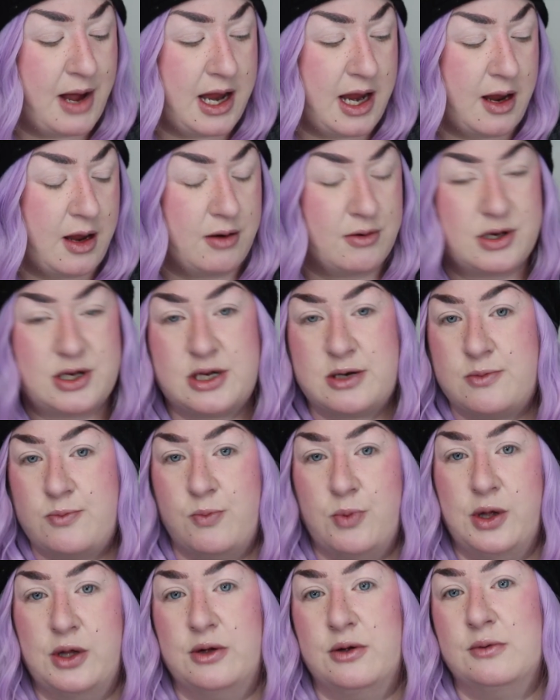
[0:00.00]
It
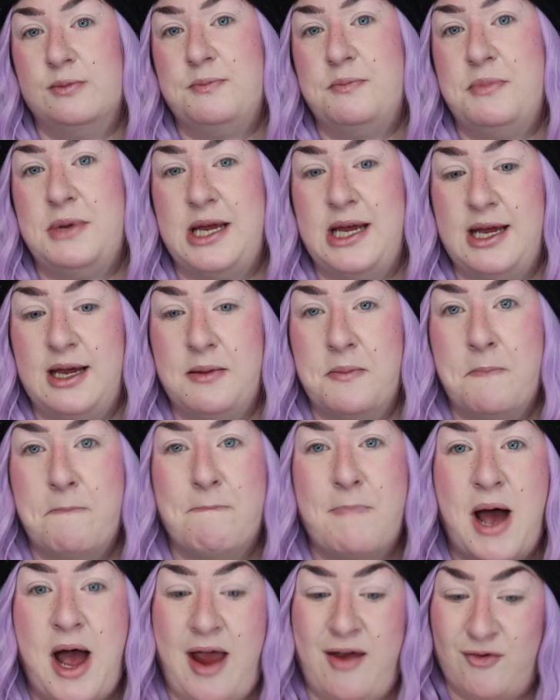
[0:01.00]
will be
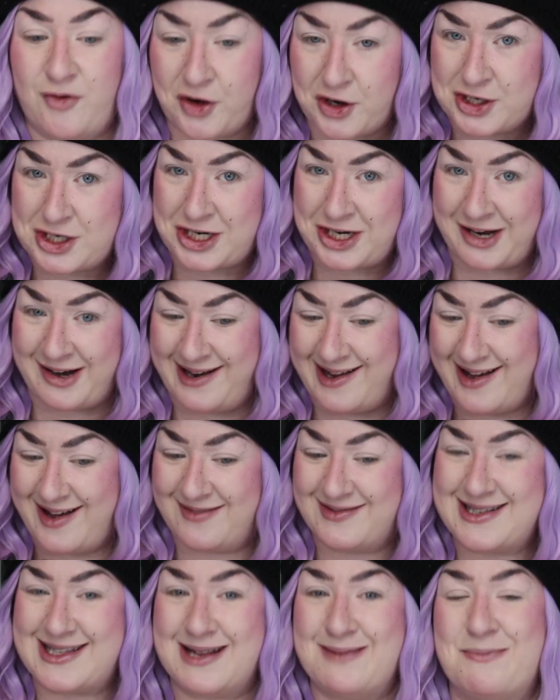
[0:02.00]
my version
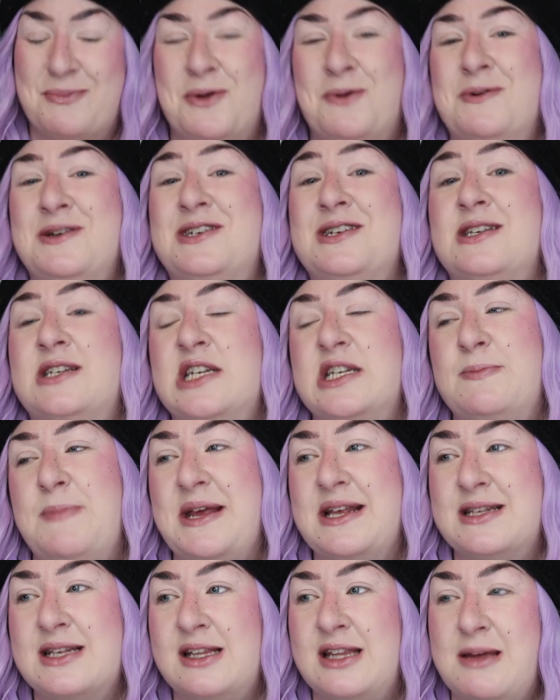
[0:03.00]
of simple, which is just
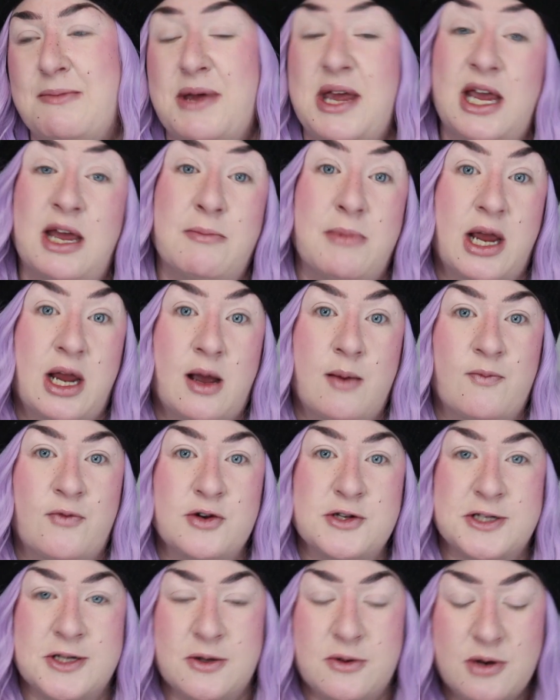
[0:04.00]
basically being in my
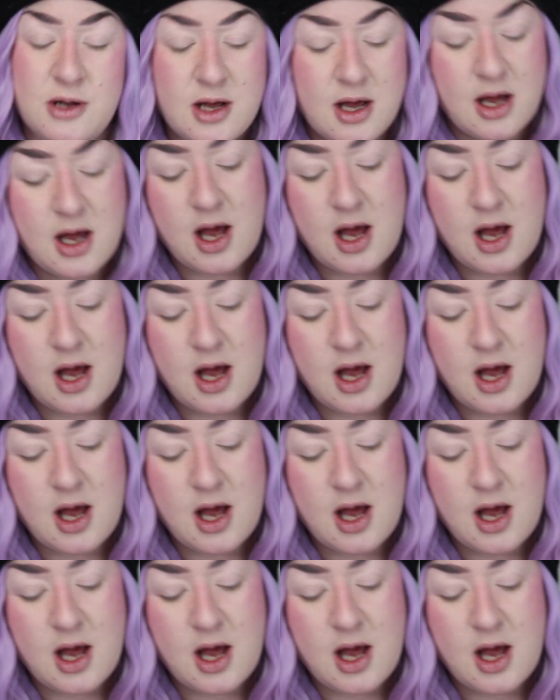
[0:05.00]
comfort zone.